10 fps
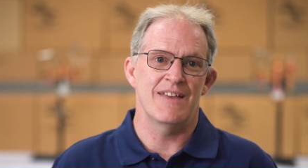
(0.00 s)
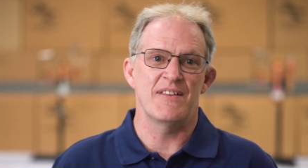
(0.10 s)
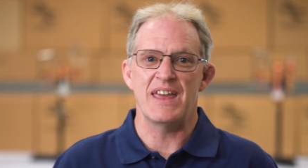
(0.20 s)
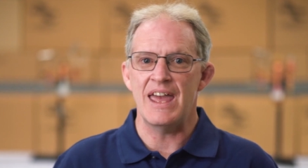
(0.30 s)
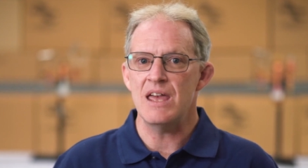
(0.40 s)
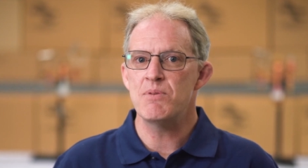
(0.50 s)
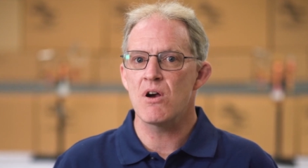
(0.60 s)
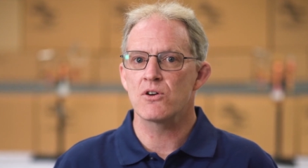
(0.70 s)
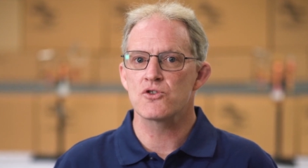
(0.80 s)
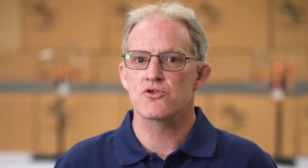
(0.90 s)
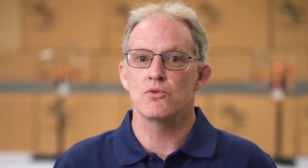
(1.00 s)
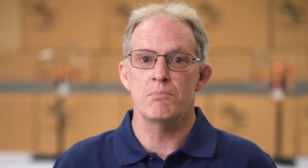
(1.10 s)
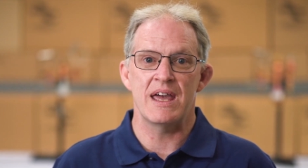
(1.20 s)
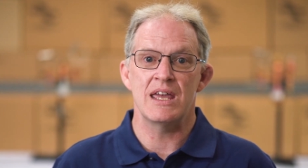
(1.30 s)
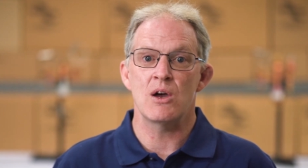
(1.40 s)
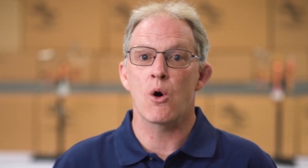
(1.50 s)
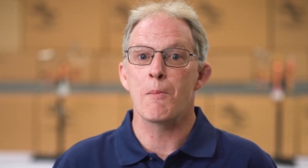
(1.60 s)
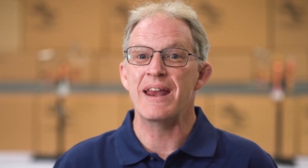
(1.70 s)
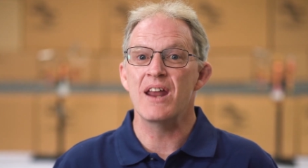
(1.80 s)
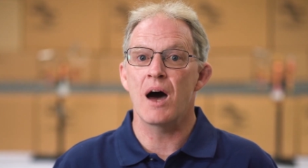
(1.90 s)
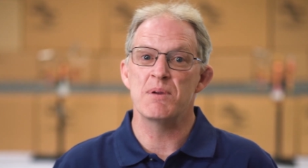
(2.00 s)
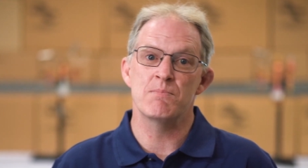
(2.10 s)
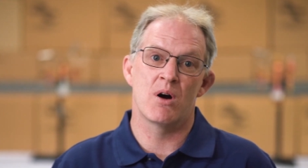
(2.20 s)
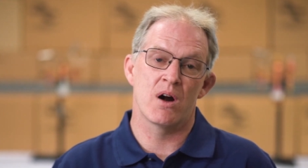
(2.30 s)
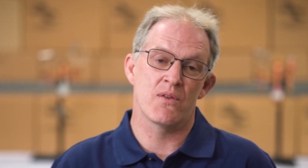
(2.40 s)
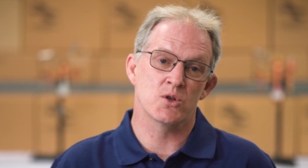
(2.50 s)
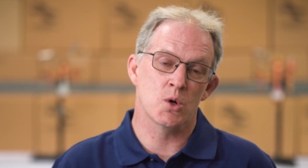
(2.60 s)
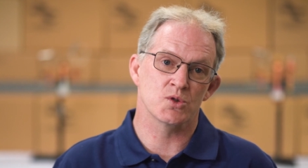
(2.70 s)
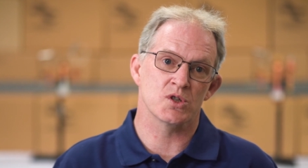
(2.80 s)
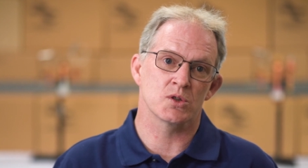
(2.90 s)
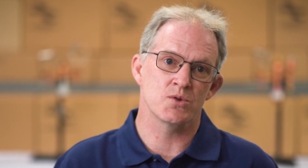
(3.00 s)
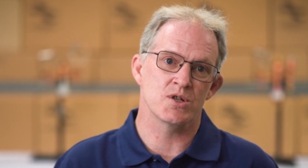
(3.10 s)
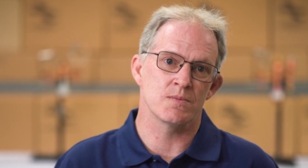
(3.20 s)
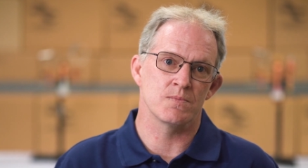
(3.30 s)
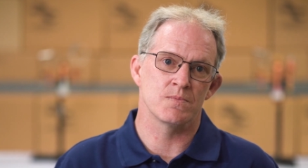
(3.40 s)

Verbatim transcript: and that the APR control may or may not be part of the total solution.